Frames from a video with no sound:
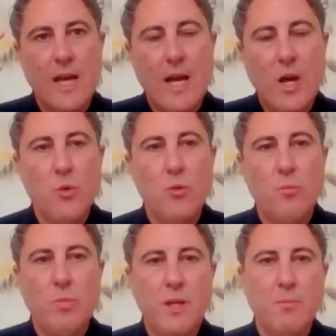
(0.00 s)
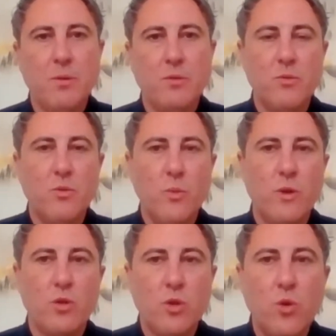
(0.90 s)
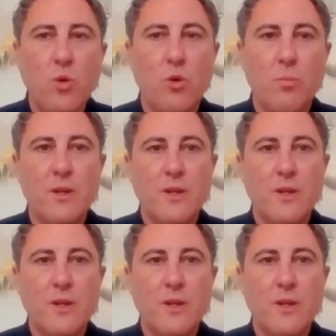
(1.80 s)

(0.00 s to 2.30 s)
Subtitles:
how people will cope